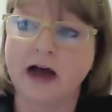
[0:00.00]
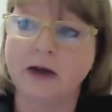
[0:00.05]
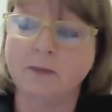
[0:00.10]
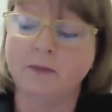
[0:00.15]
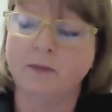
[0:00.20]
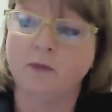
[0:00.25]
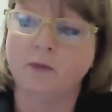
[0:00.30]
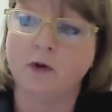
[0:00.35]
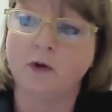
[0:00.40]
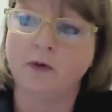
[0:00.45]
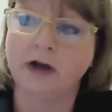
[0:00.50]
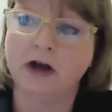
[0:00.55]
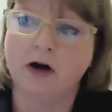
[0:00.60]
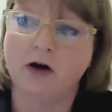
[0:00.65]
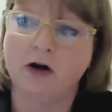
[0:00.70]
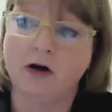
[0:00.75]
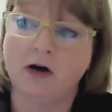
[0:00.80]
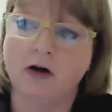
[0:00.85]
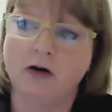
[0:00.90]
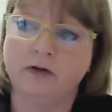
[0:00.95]
what we
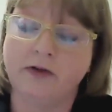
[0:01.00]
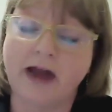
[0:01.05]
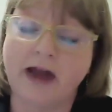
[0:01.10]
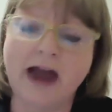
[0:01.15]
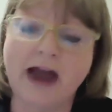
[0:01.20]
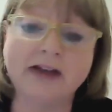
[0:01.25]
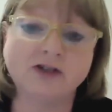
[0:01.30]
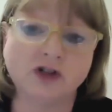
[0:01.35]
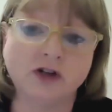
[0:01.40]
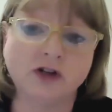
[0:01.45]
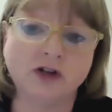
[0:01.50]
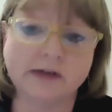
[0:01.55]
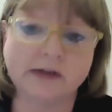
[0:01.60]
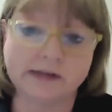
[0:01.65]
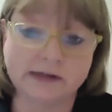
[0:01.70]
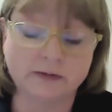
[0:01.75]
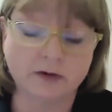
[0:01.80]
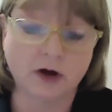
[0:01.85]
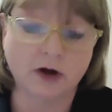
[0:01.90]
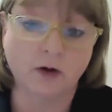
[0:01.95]
call
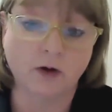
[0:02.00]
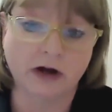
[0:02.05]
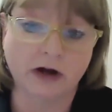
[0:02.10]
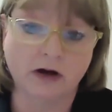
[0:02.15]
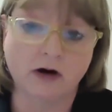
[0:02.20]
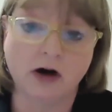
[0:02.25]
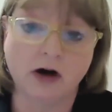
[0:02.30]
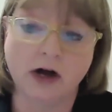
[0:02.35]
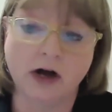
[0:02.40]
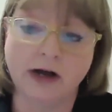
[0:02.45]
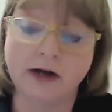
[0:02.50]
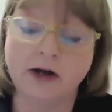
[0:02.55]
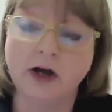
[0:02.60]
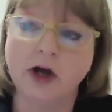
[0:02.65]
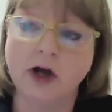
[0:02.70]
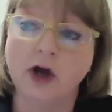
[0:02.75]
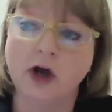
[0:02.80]
nationalism going on,